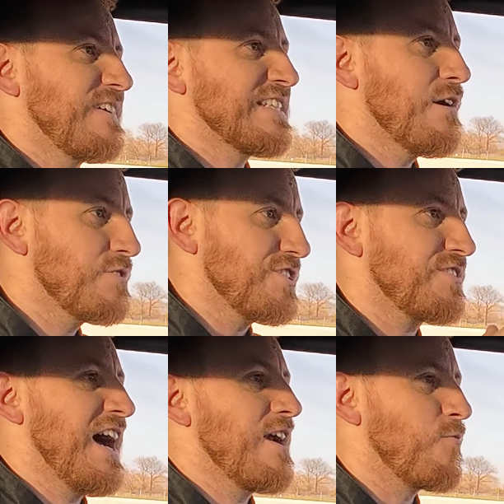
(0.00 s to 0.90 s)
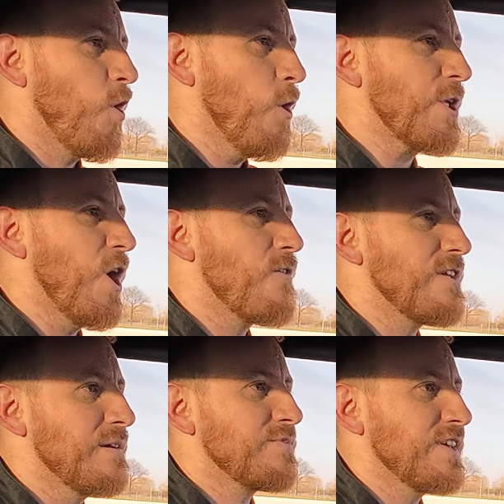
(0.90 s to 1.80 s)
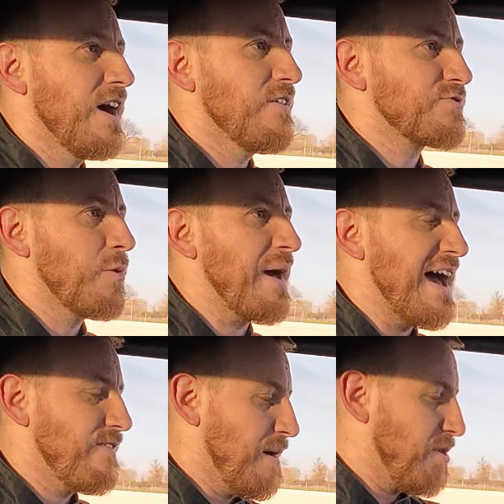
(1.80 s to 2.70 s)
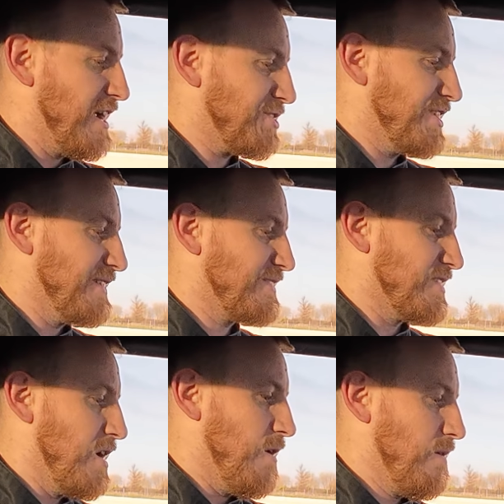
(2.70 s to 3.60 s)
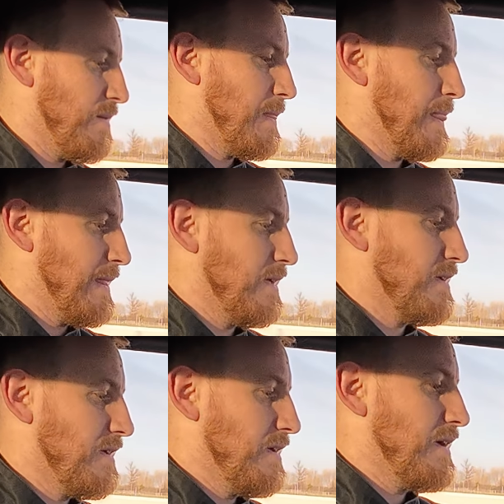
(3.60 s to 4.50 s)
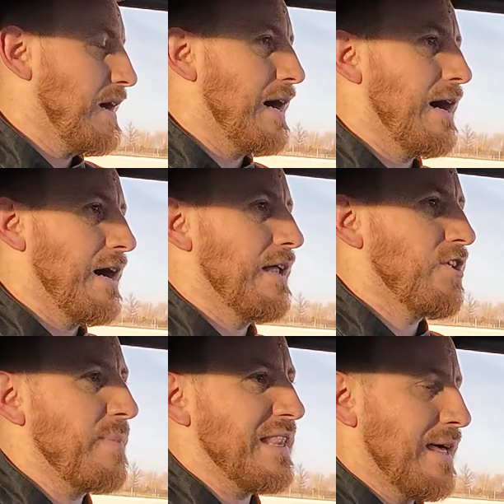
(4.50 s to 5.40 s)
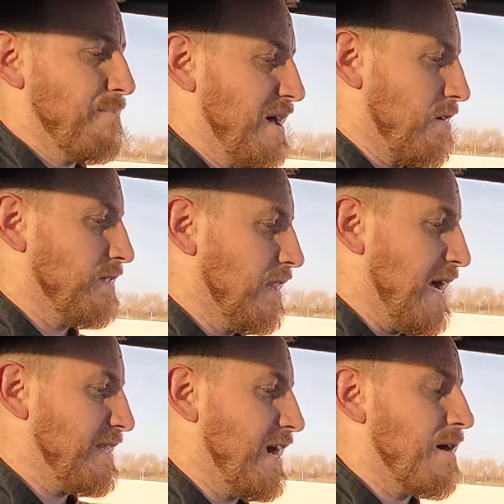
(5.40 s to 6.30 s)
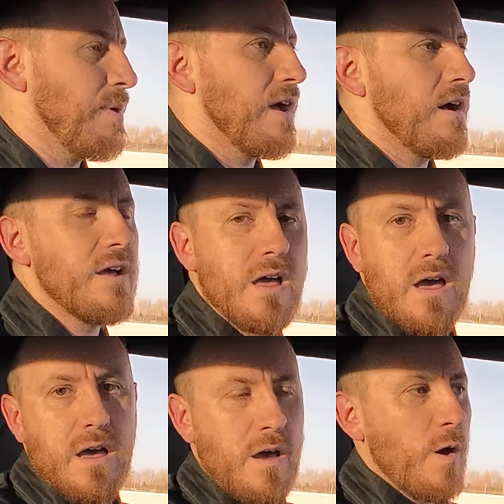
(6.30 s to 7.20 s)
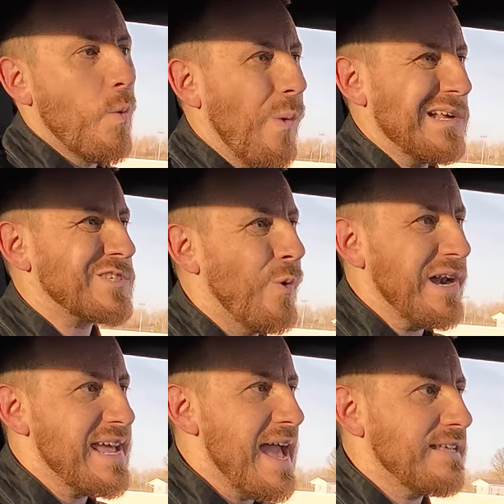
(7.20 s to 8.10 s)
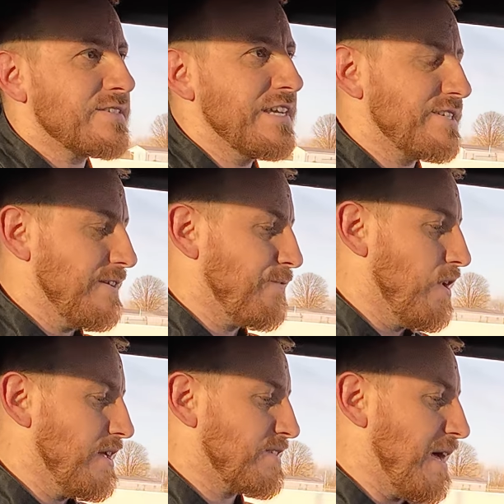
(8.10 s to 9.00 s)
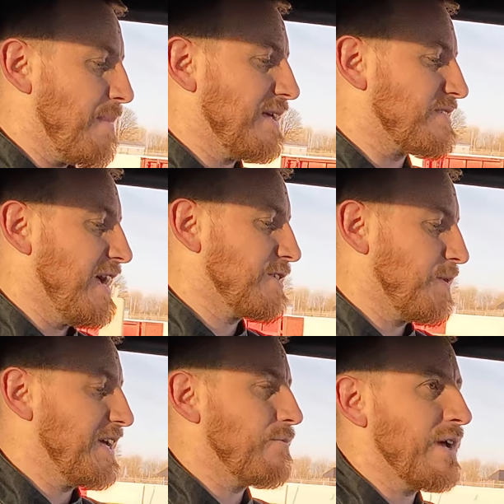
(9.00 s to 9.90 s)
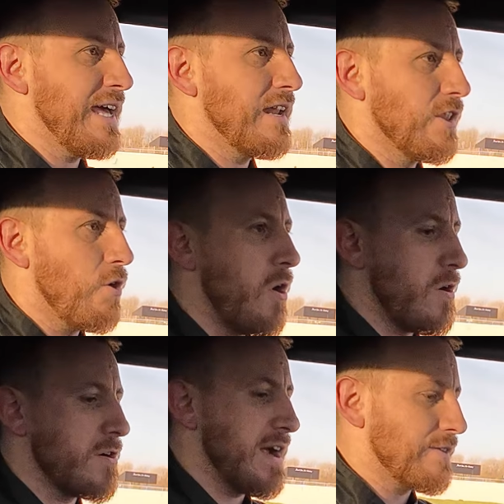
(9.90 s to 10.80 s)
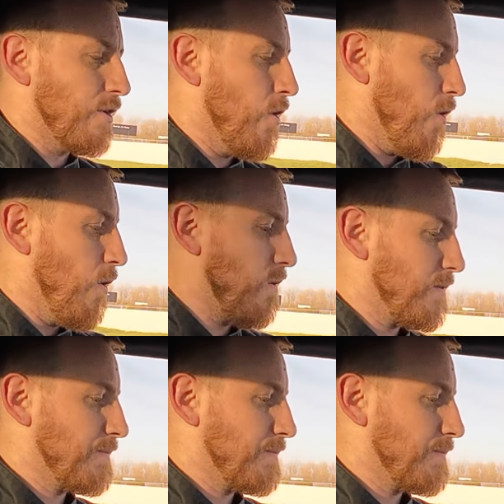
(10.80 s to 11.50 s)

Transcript: they were just kind of rolling over themselves, real bad vibration. So a little bit better on the light there, but a 128 60 foot, so that makes sense. We hit it a little harder out the hole,